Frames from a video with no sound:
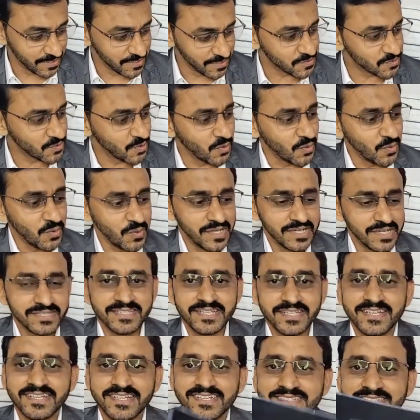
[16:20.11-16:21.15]
So
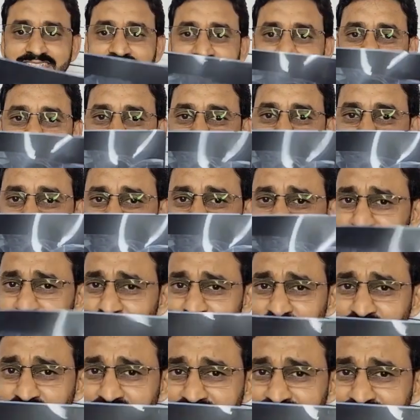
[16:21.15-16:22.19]
there is this
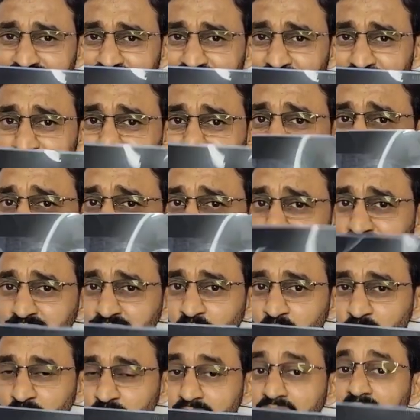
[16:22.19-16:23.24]
chest X-ray. If it is
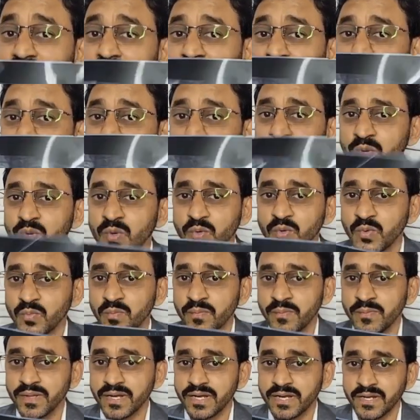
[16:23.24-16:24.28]
normal, how you
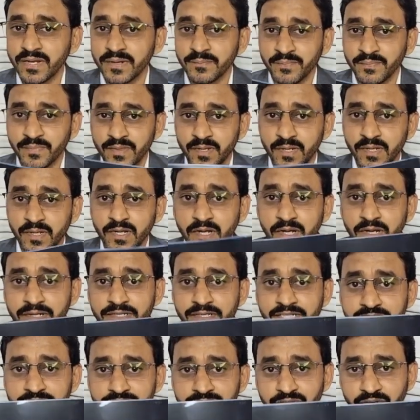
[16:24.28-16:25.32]
to
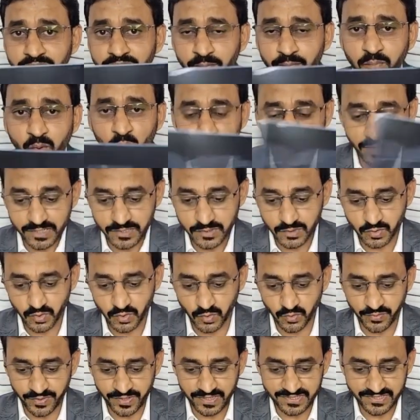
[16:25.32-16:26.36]
this report? So
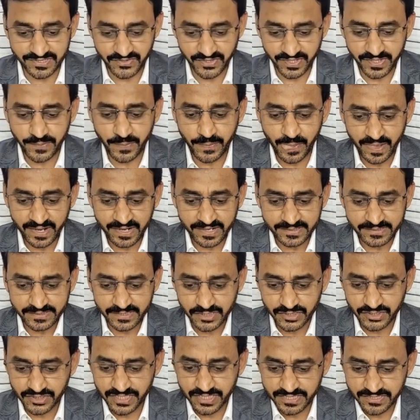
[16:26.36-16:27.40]
we'll see
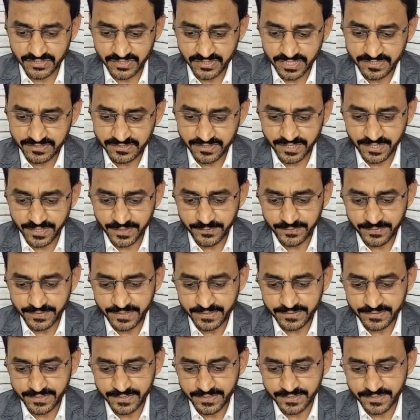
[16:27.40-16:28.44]
the chest X-ray.
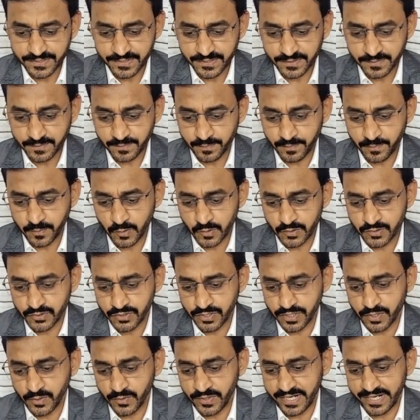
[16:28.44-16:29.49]
This is a
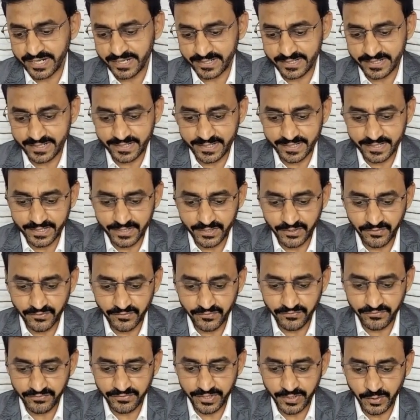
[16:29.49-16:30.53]
posterior anterior
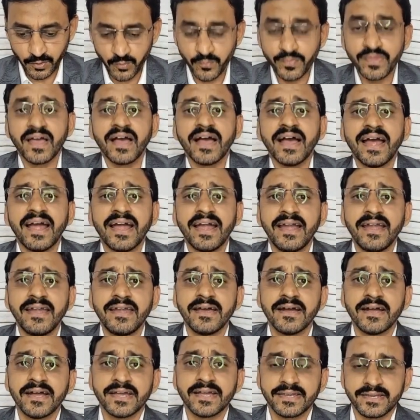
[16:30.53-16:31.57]
view,
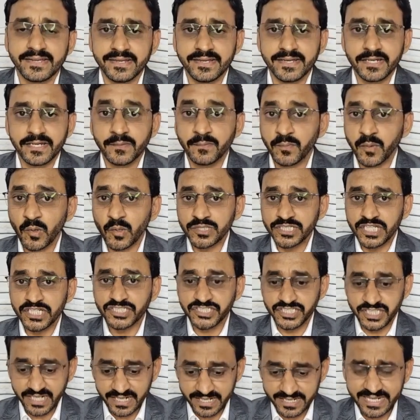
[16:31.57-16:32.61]
and here
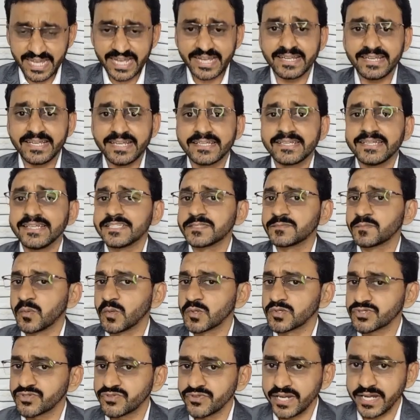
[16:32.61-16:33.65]
projection technique is
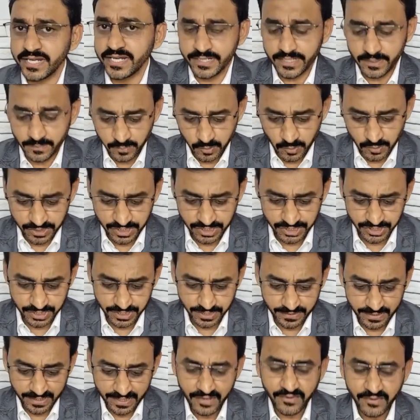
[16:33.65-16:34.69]
posterior anterior
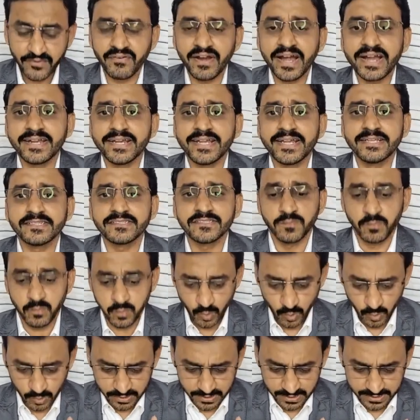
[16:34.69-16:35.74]
projection. Findings:
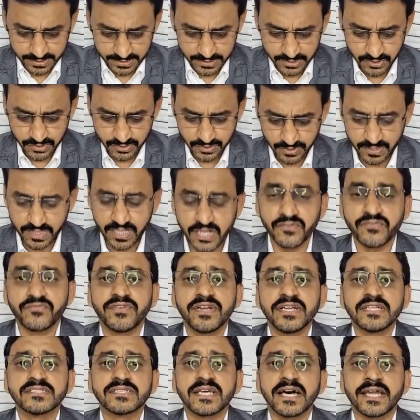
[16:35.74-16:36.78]
both these lung
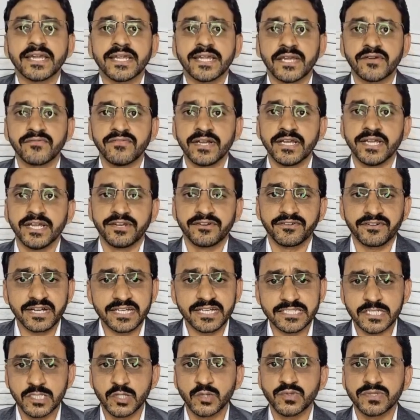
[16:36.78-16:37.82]
fields are equally
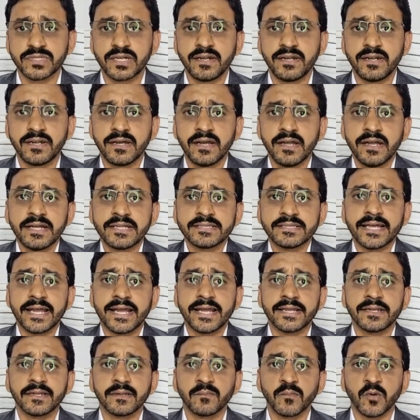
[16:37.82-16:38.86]
translucent.
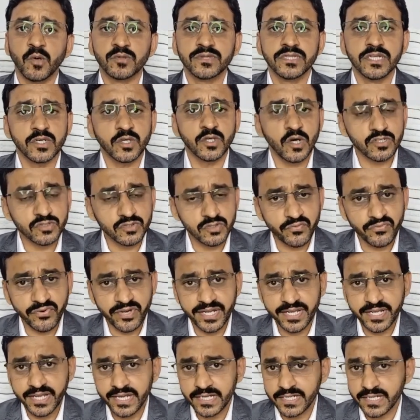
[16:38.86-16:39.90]
Then both the
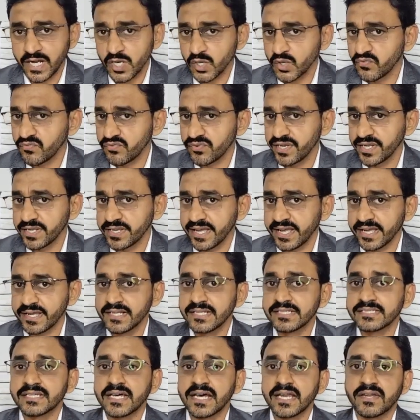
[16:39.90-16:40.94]
costophrenic and cardiophrenic
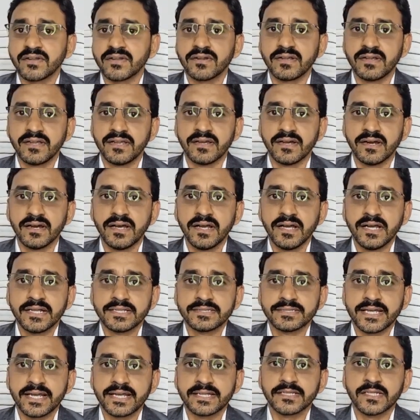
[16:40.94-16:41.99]
angles are clear.
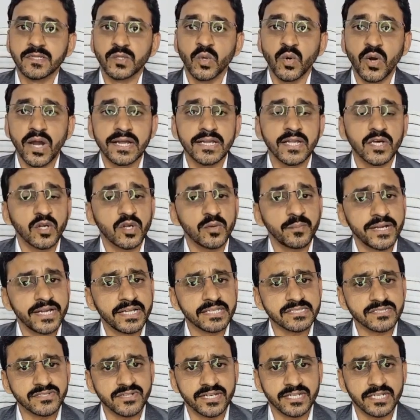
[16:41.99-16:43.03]
Then the no hilar or
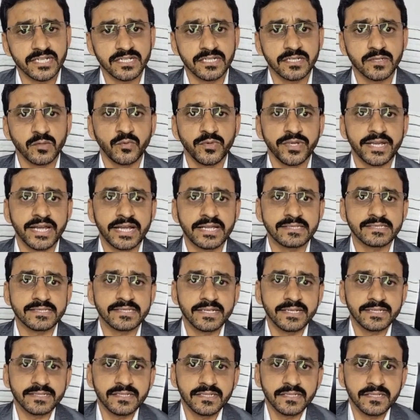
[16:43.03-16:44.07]
mediastinal, we can
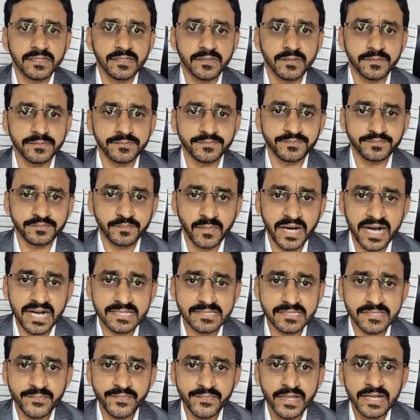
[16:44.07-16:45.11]
say the
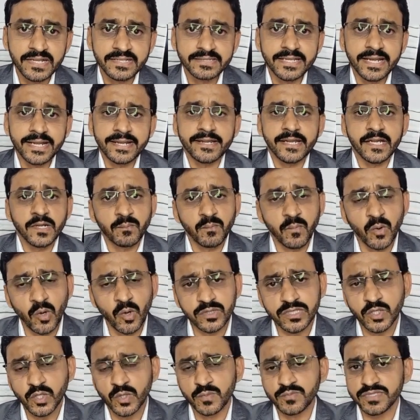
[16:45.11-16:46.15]
mass. Then
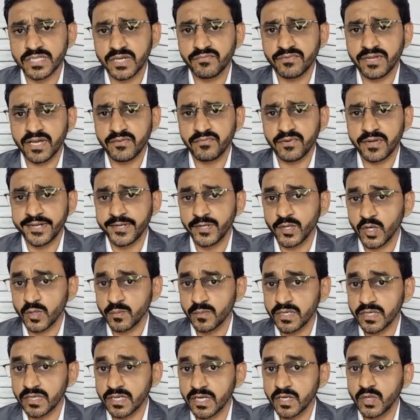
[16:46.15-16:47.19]
both the domes of diaphragm in
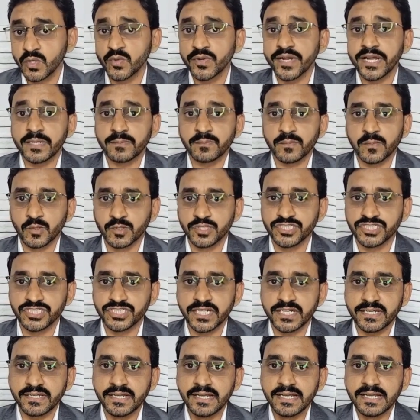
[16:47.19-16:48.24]
normal contour and
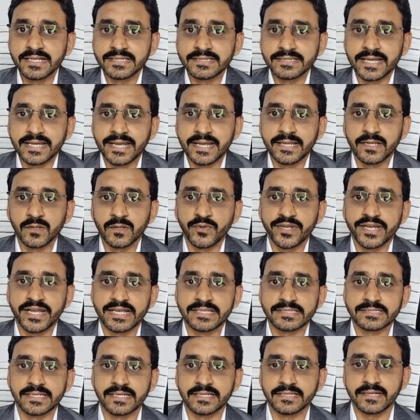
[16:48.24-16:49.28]
position. Then we
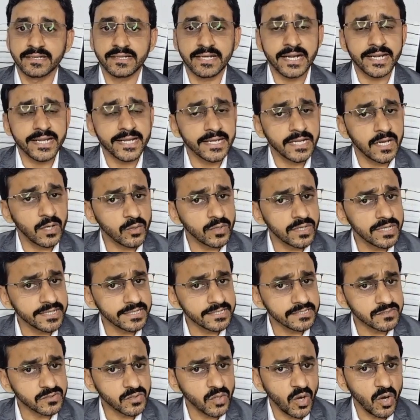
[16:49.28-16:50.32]
can say the cardiac outline
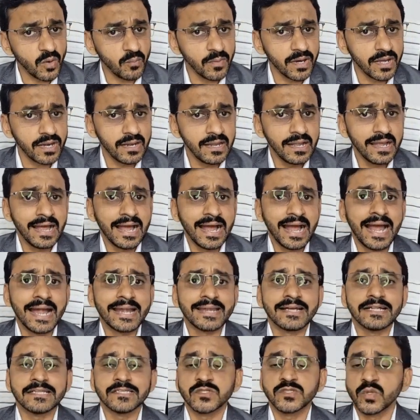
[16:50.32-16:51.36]
is normal,
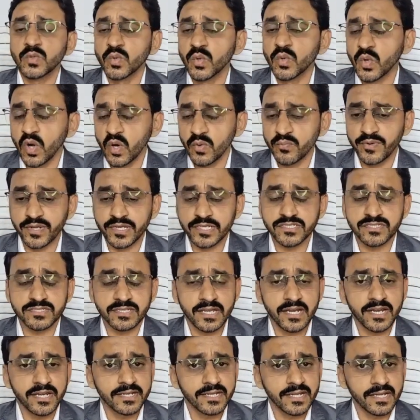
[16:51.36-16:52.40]
and also no obvious
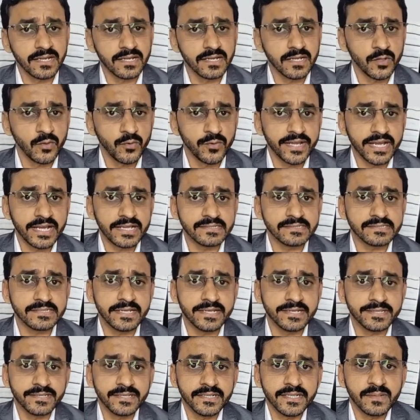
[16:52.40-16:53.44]
skeletal, you can
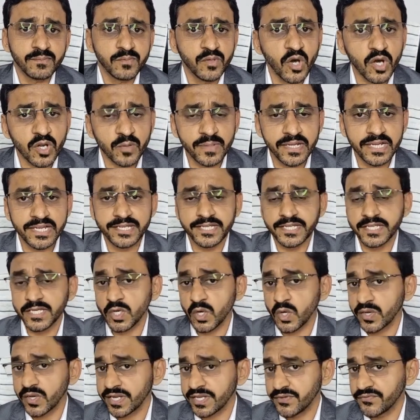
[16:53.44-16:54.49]
say the abnormality
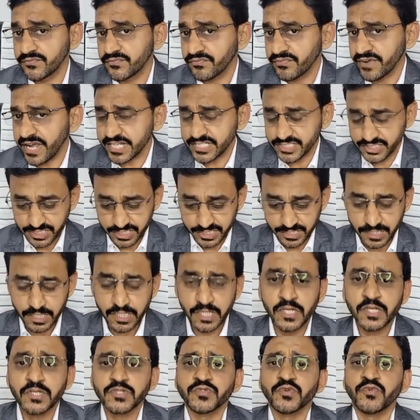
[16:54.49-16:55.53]
or any fracture.
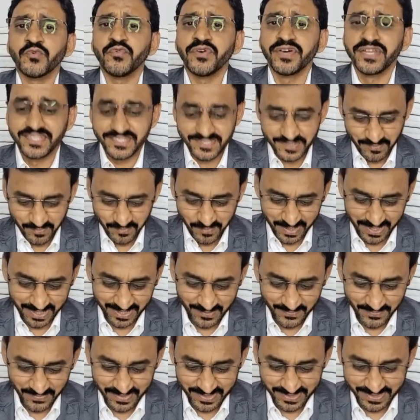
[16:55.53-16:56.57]
So very
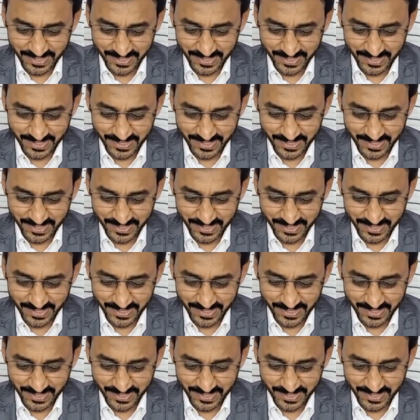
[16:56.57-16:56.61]
simple.